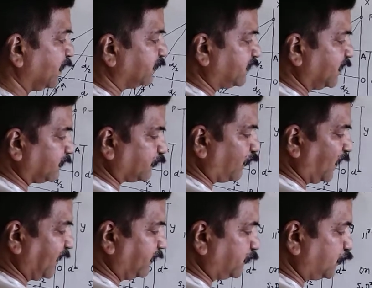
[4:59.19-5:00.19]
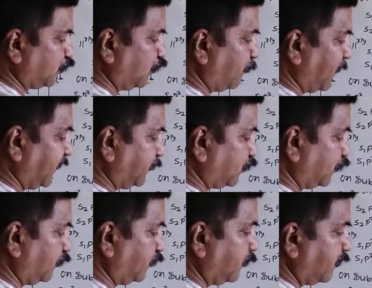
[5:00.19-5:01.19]
This y 2 by
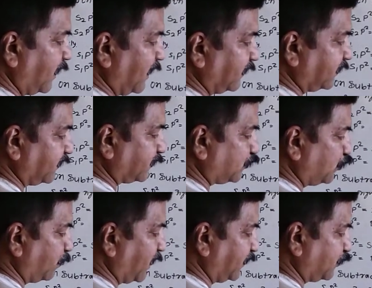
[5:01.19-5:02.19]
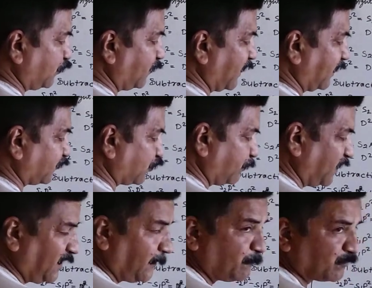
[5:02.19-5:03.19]
2 and this 2 by 2 will also
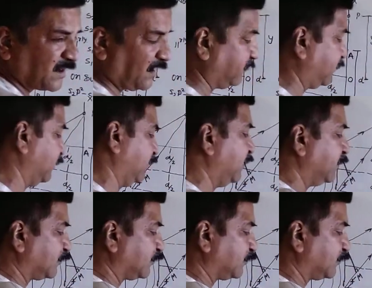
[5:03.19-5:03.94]
be cancelled.